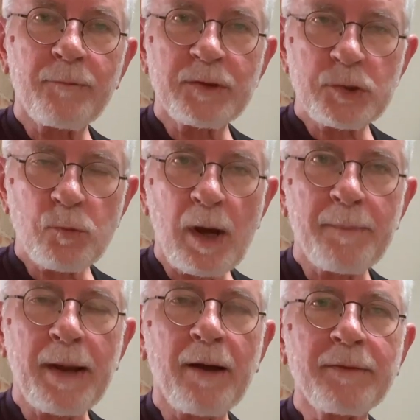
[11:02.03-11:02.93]
we
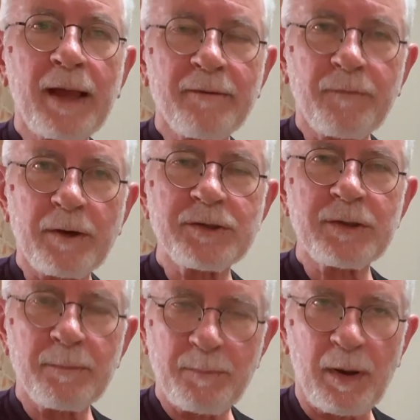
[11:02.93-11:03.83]
swap out that
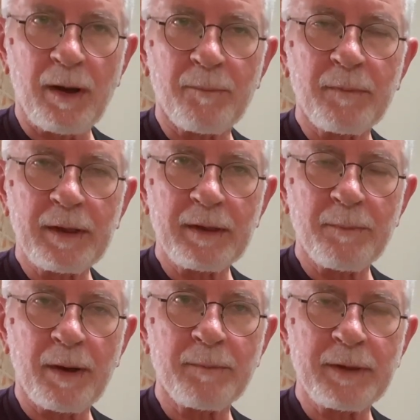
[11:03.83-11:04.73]
first bum in the
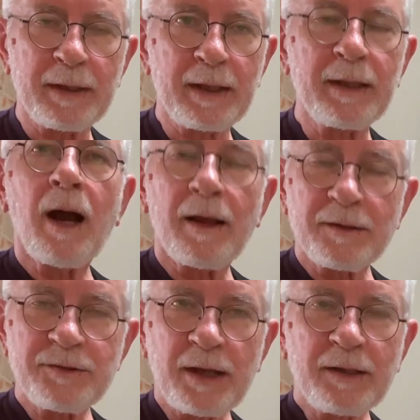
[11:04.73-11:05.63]
bum ditty on the
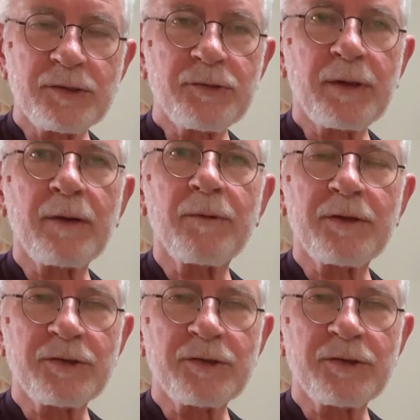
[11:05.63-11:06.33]
second string with the